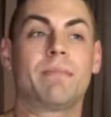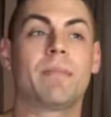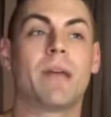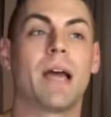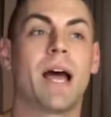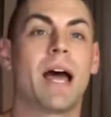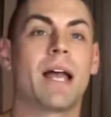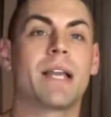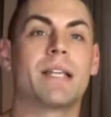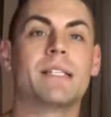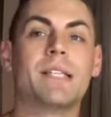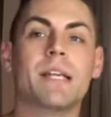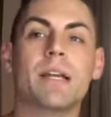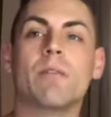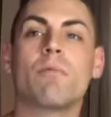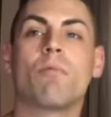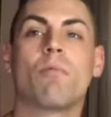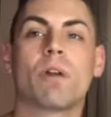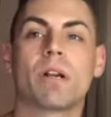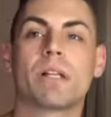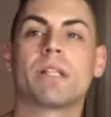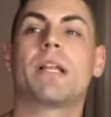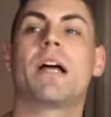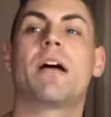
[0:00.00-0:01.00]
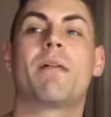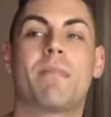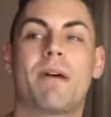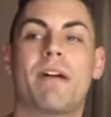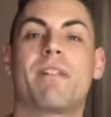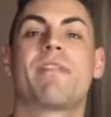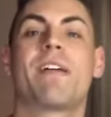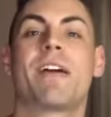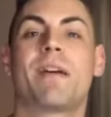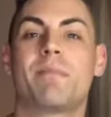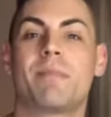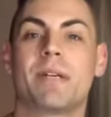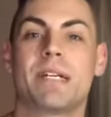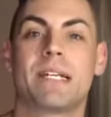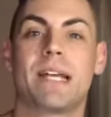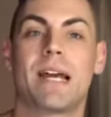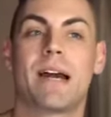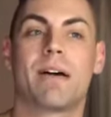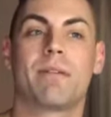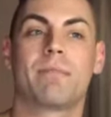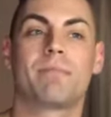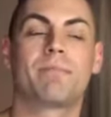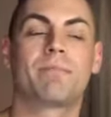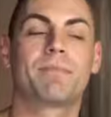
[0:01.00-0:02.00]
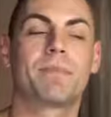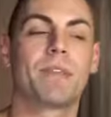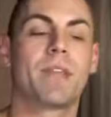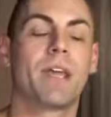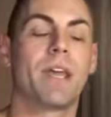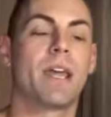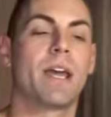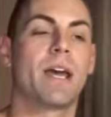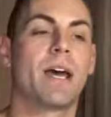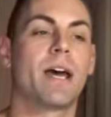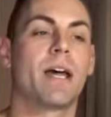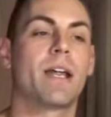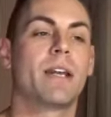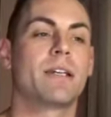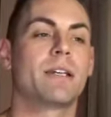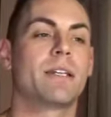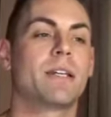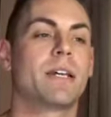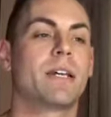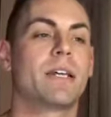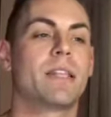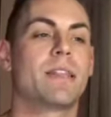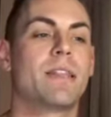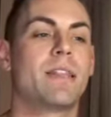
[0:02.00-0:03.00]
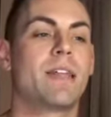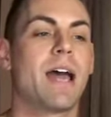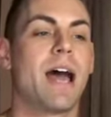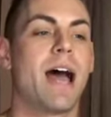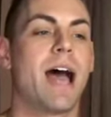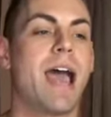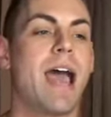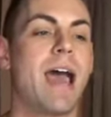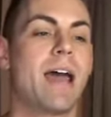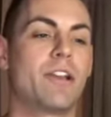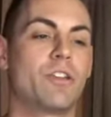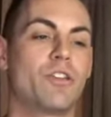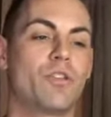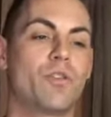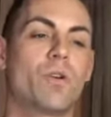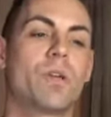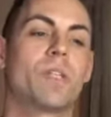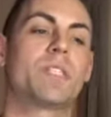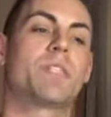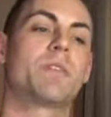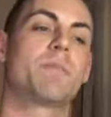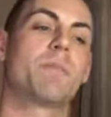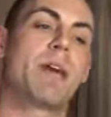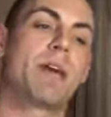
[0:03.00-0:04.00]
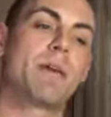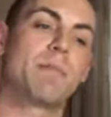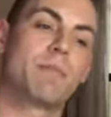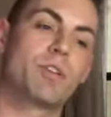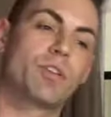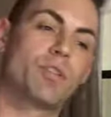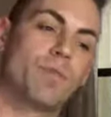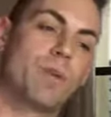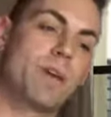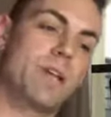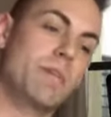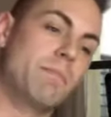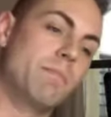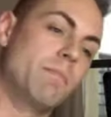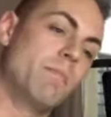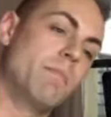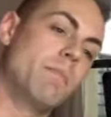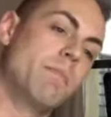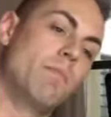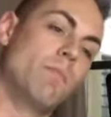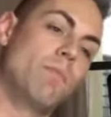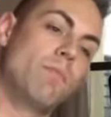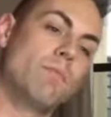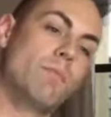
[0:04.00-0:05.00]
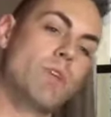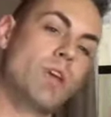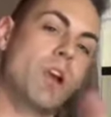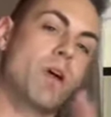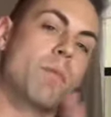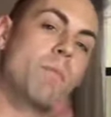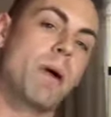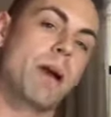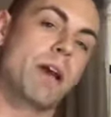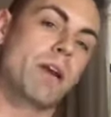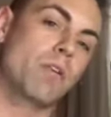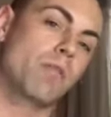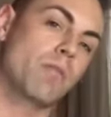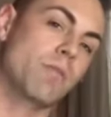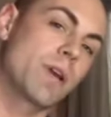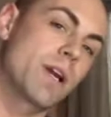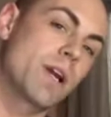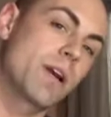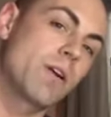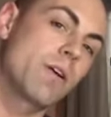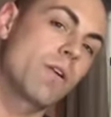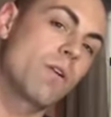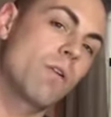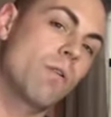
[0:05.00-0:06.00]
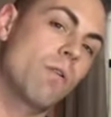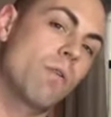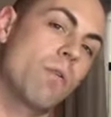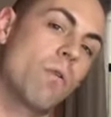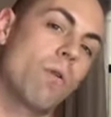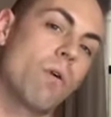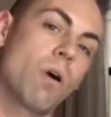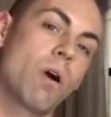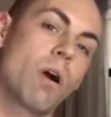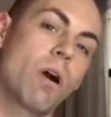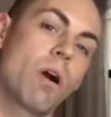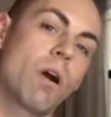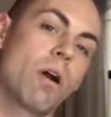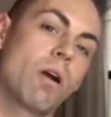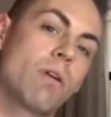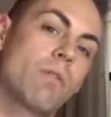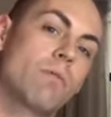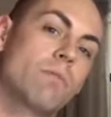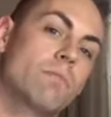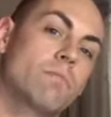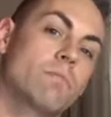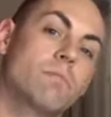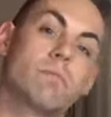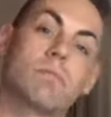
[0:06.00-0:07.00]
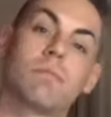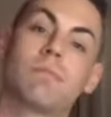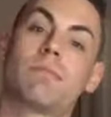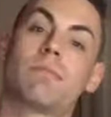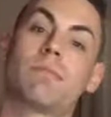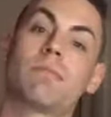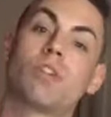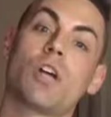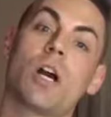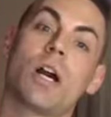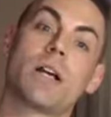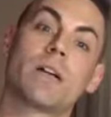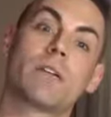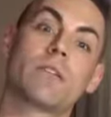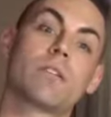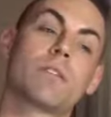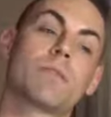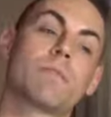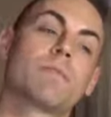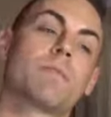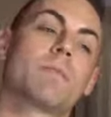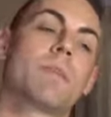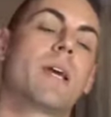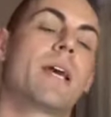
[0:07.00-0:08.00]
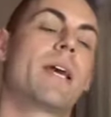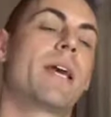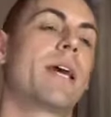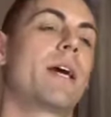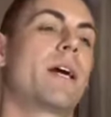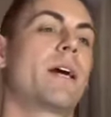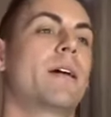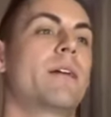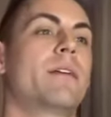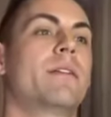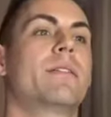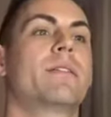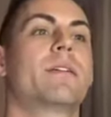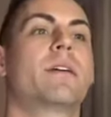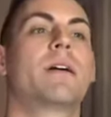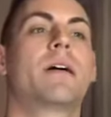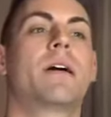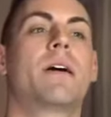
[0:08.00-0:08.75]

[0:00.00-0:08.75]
I didn't want to let my family down. And I had a choice to make between, my career or drugs. And,